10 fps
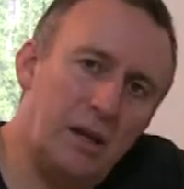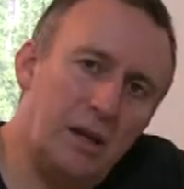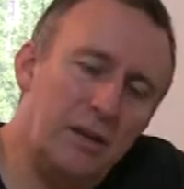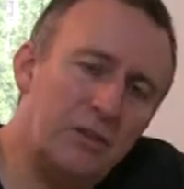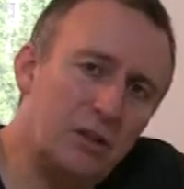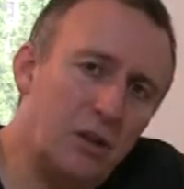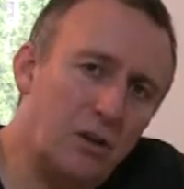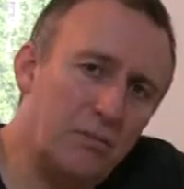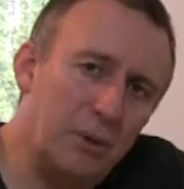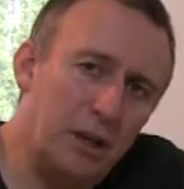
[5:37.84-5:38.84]
There's a lot
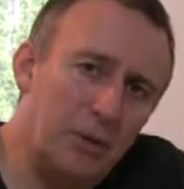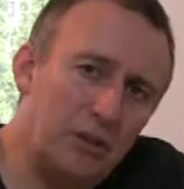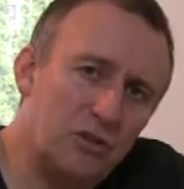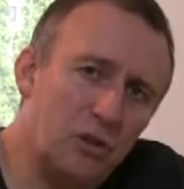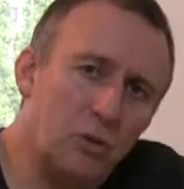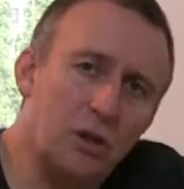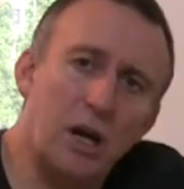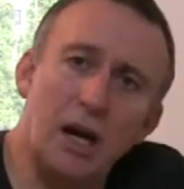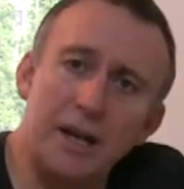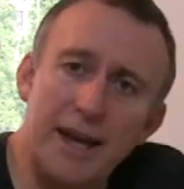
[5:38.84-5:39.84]
of bulimics who are
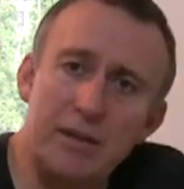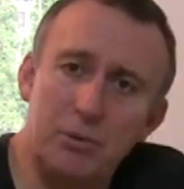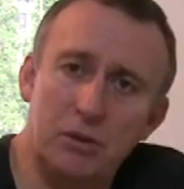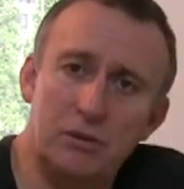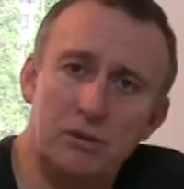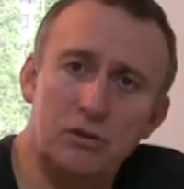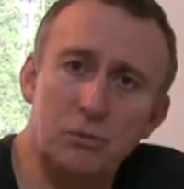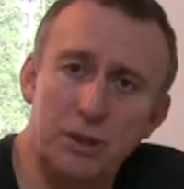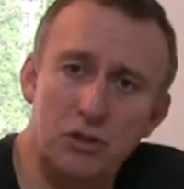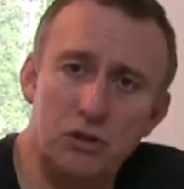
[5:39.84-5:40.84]
unable to
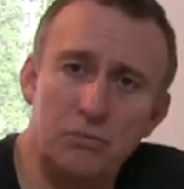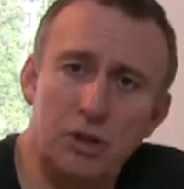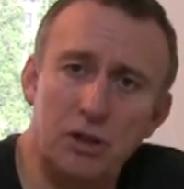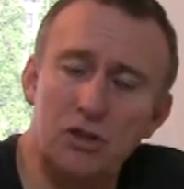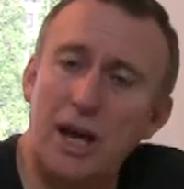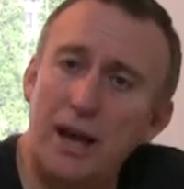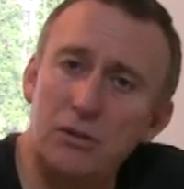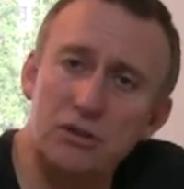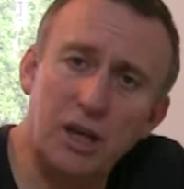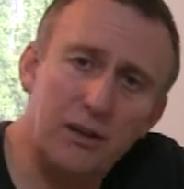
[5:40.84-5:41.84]
binge and purge
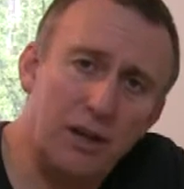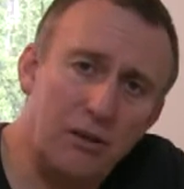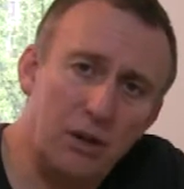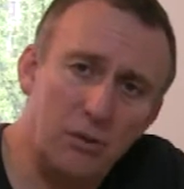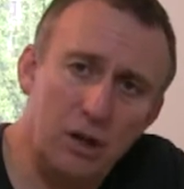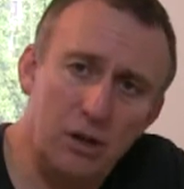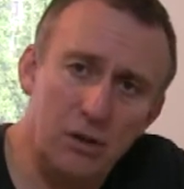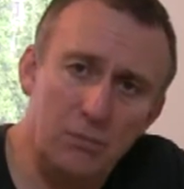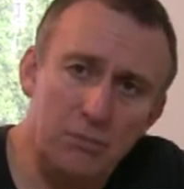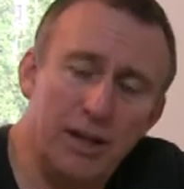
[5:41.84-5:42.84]
outside their own
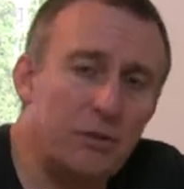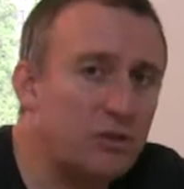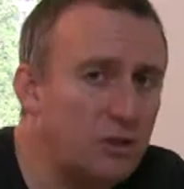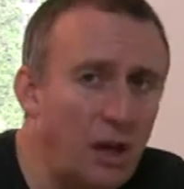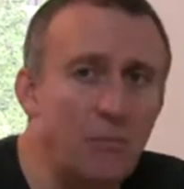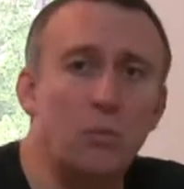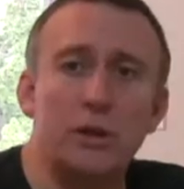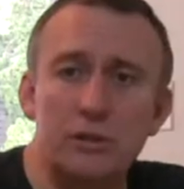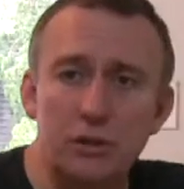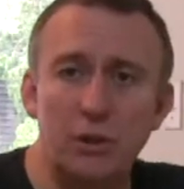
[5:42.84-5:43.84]
home. Now, some
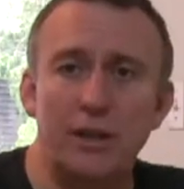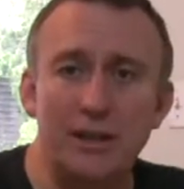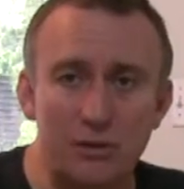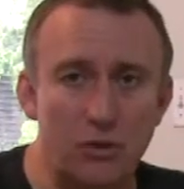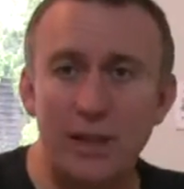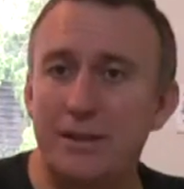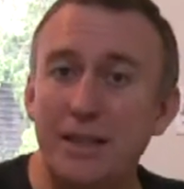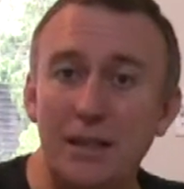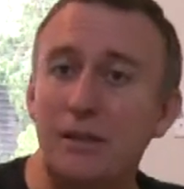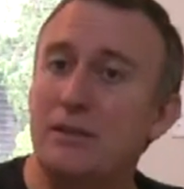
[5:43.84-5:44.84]
will do it at great
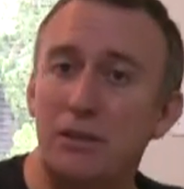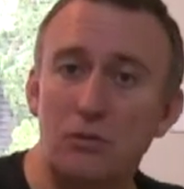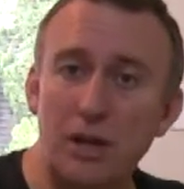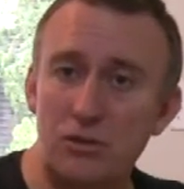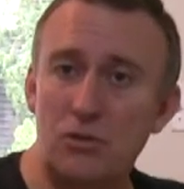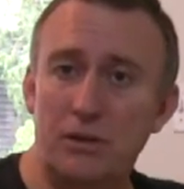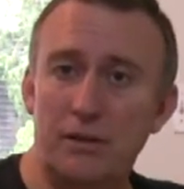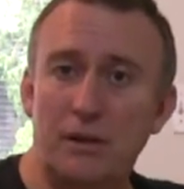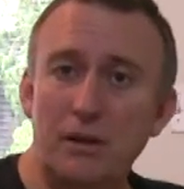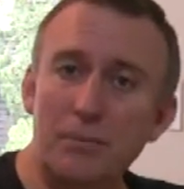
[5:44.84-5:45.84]
ease in a restaurant,
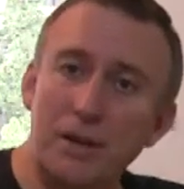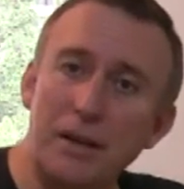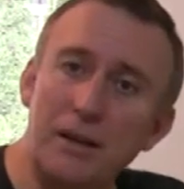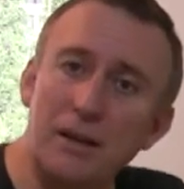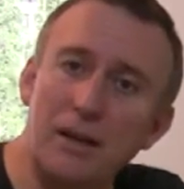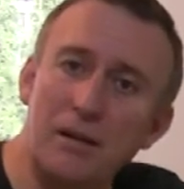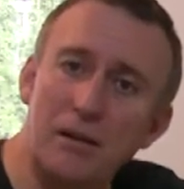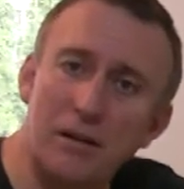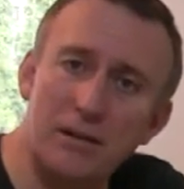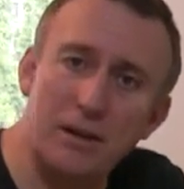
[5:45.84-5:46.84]
but
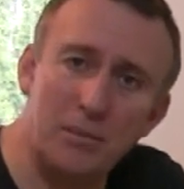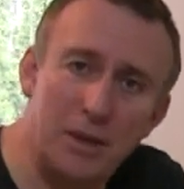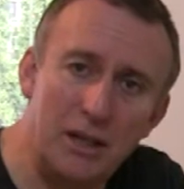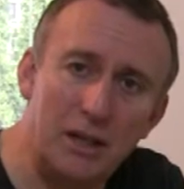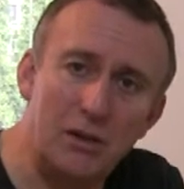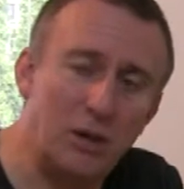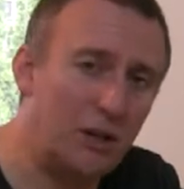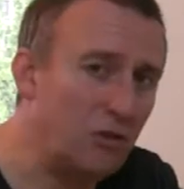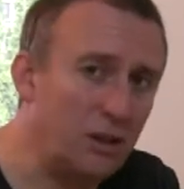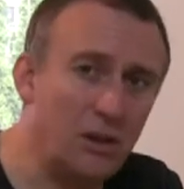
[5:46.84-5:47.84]
there are many who
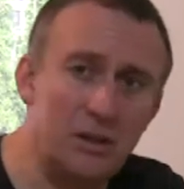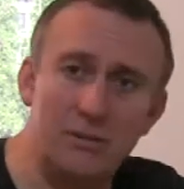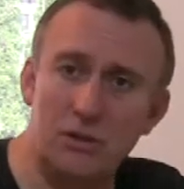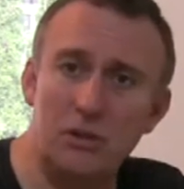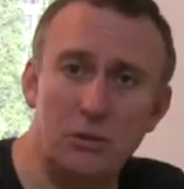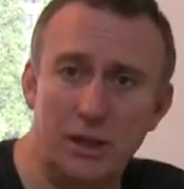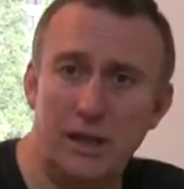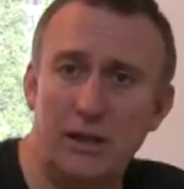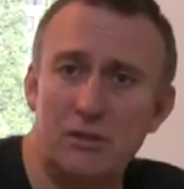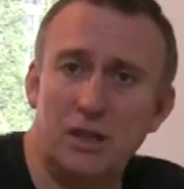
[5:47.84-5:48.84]
actually can't even do it
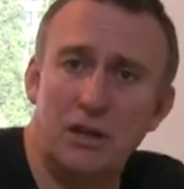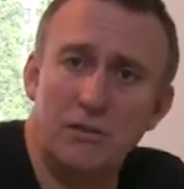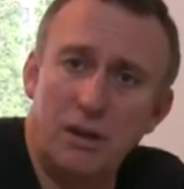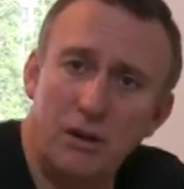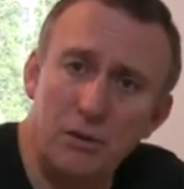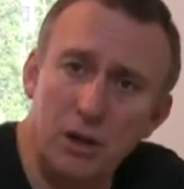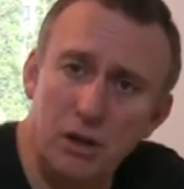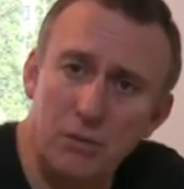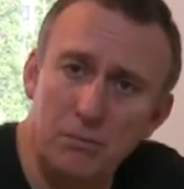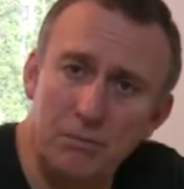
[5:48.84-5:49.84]
outside of their own
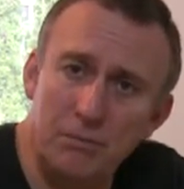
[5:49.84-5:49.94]
home.